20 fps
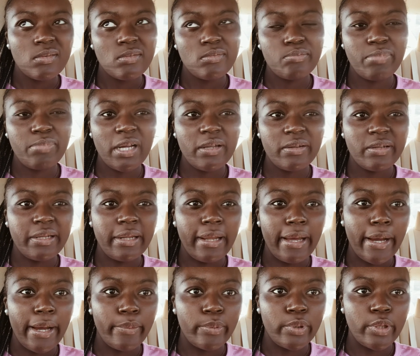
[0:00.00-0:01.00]
about an
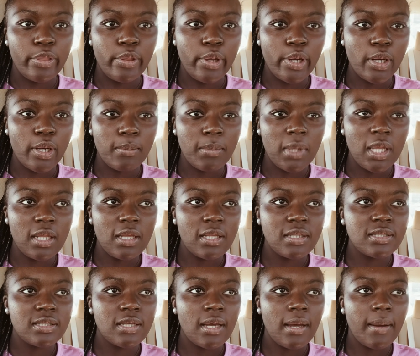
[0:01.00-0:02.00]
hour 30
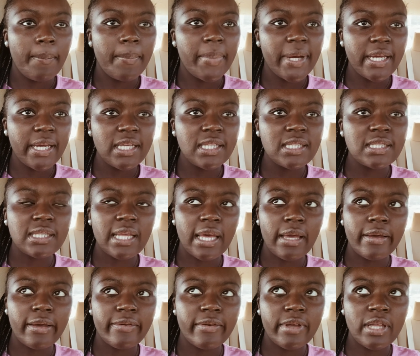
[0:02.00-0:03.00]
minutes, but it's
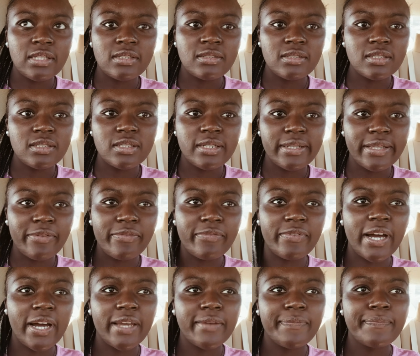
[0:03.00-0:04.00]
like it's literally
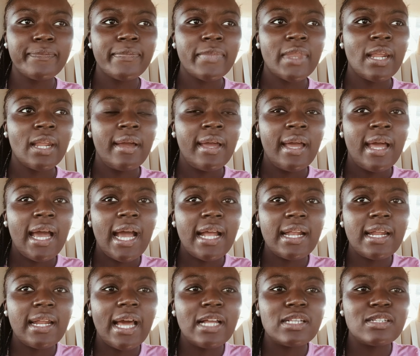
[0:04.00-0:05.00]
fine. And
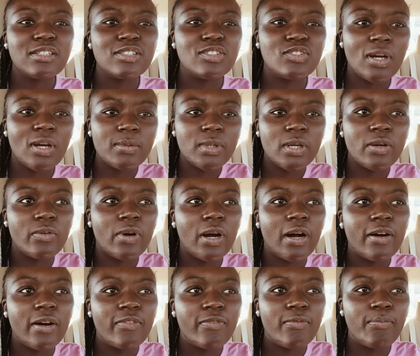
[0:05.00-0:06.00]
then I just dropped her
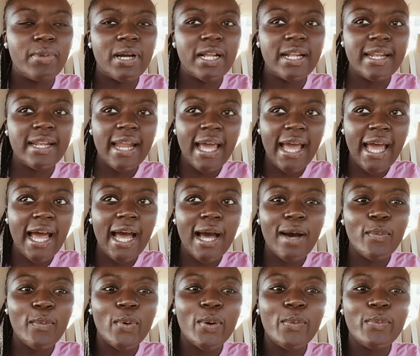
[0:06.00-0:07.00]
off. But
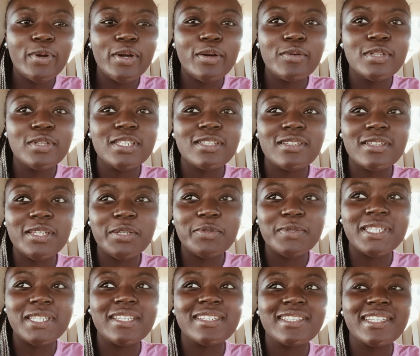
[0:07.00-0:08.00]
now what we're going to do,
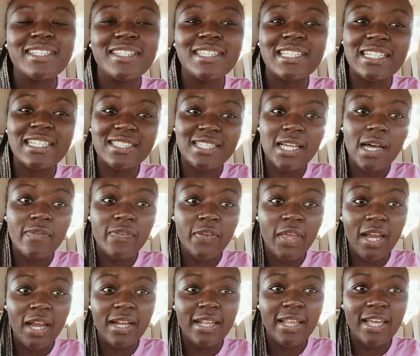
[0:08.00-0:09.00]
since this is a
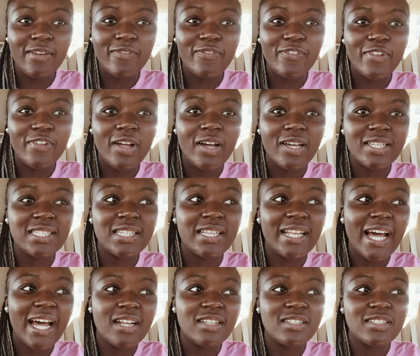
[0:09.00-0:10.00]
self-care day vlog
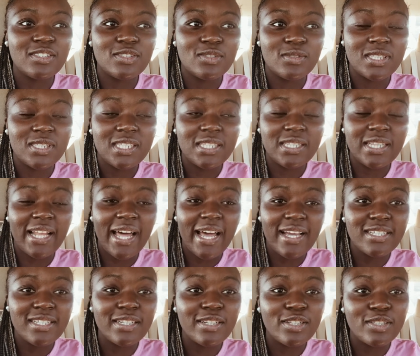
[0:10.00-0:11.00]

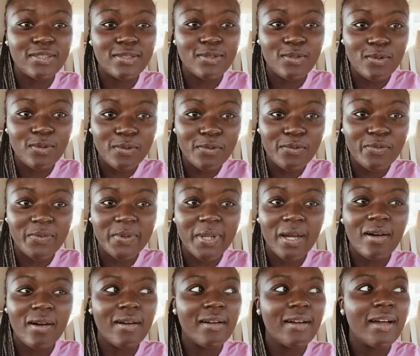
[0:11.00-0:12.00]
slash a school
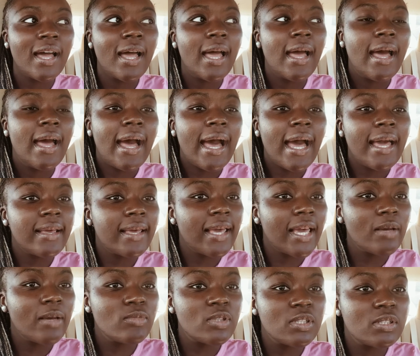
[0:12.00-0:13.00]
vlog, I
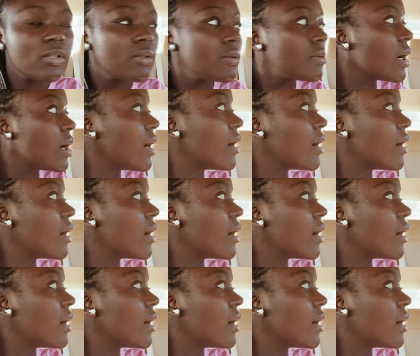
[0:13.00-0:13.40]
came to